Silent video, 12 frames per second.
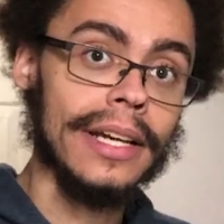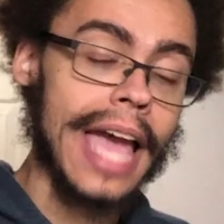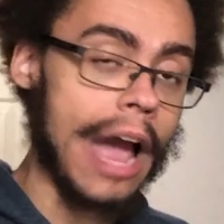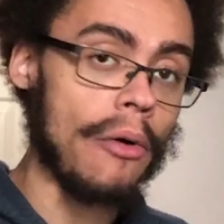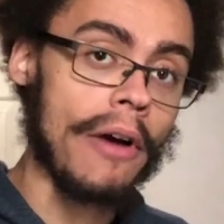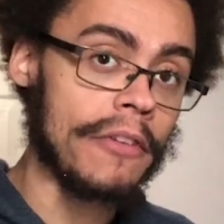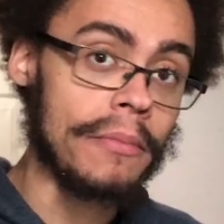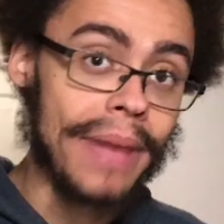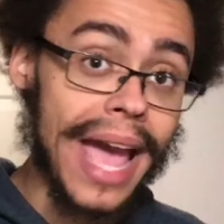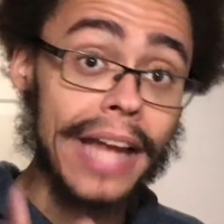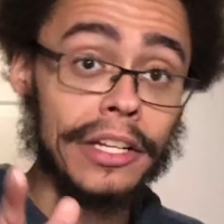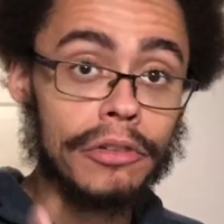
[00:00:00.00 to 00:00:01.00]
However
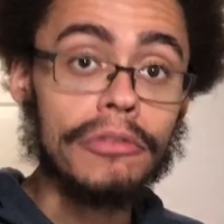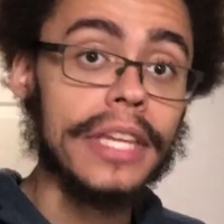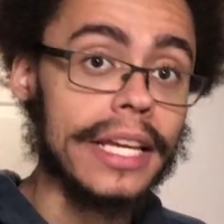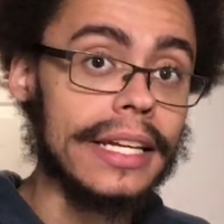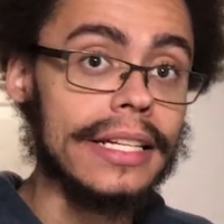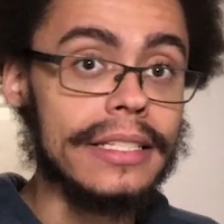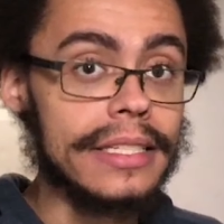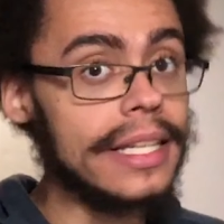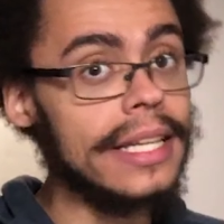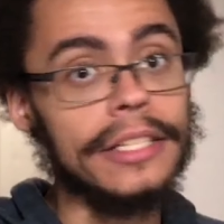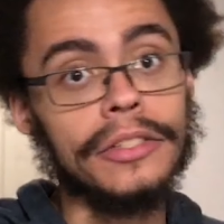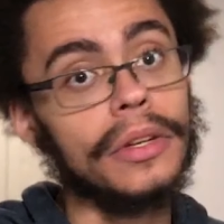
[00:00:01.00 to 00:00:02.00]
bad you think it is,
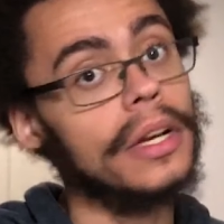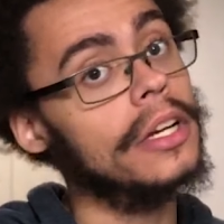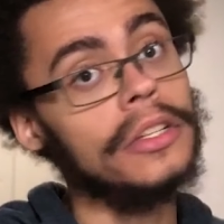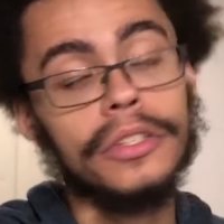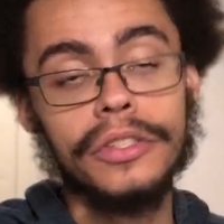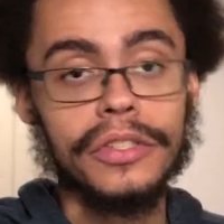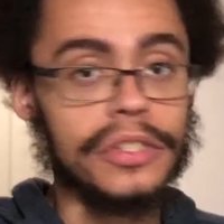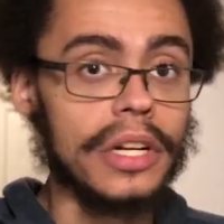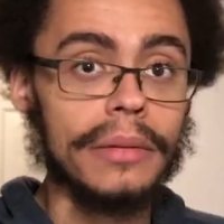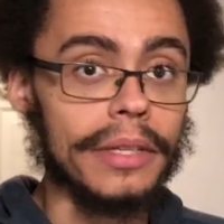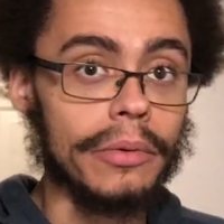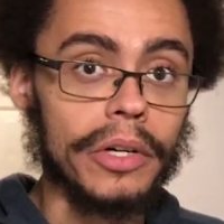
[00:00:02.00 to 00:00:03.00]
it is
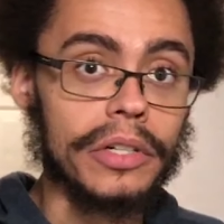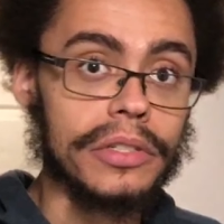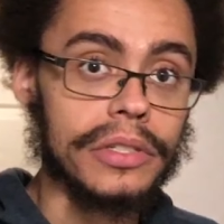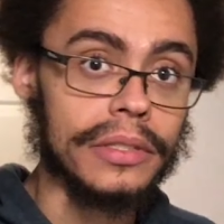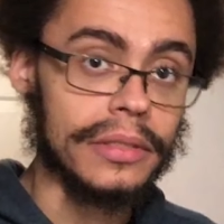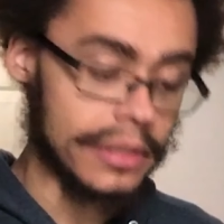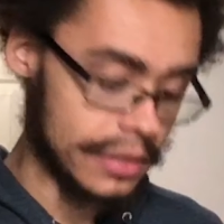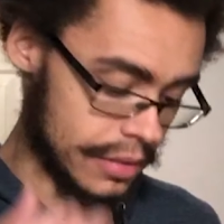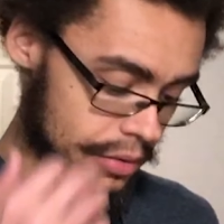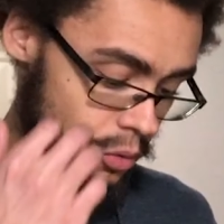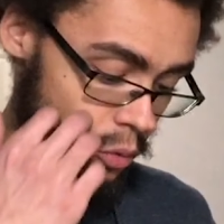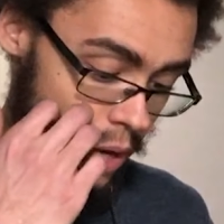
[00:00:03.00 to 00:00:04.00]
considerably worse
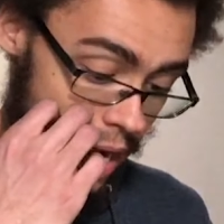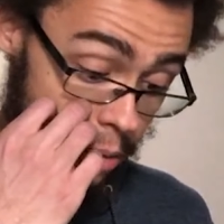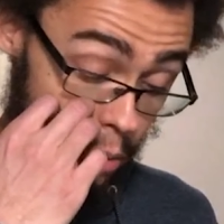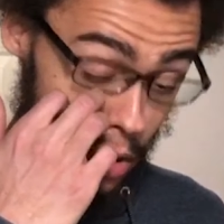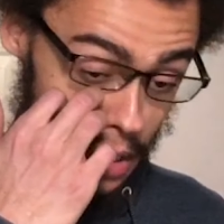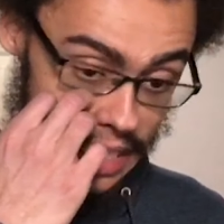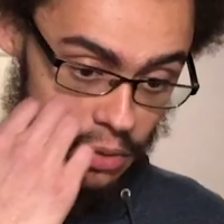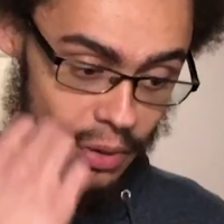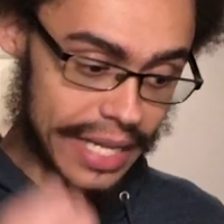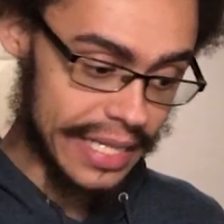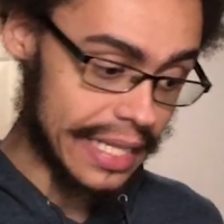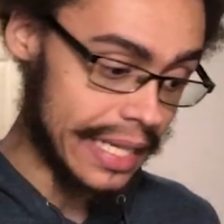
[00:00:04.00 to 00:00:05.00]
way worse in
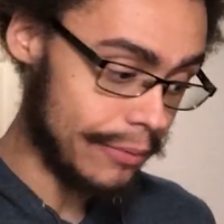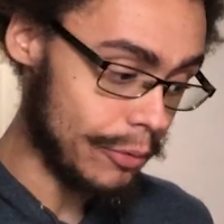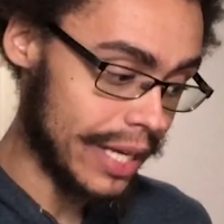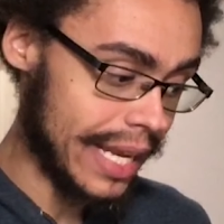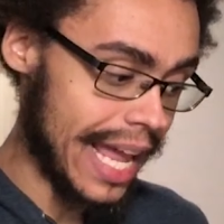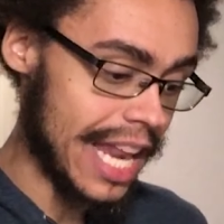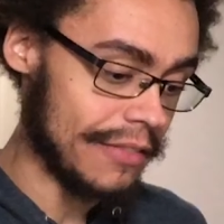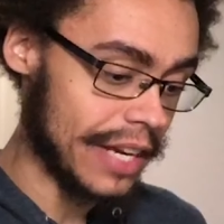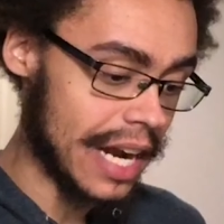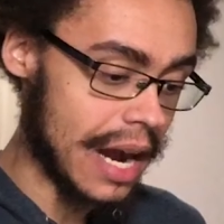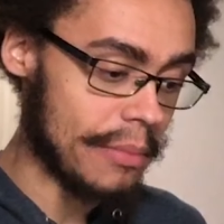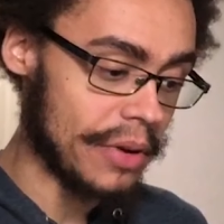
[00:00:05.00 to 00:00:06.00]
ways that we can't even
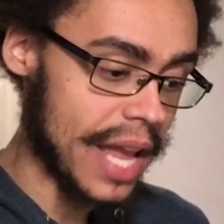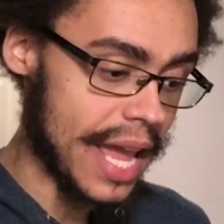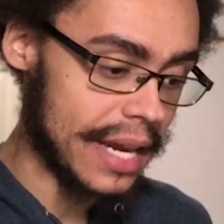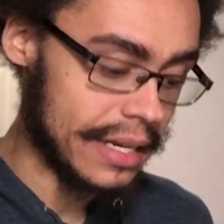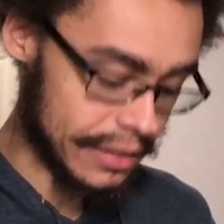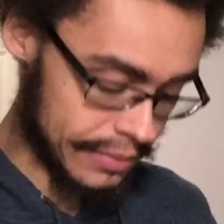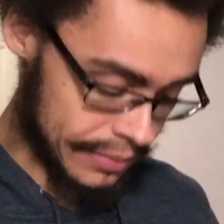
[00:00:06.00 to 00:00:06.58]
comprehend,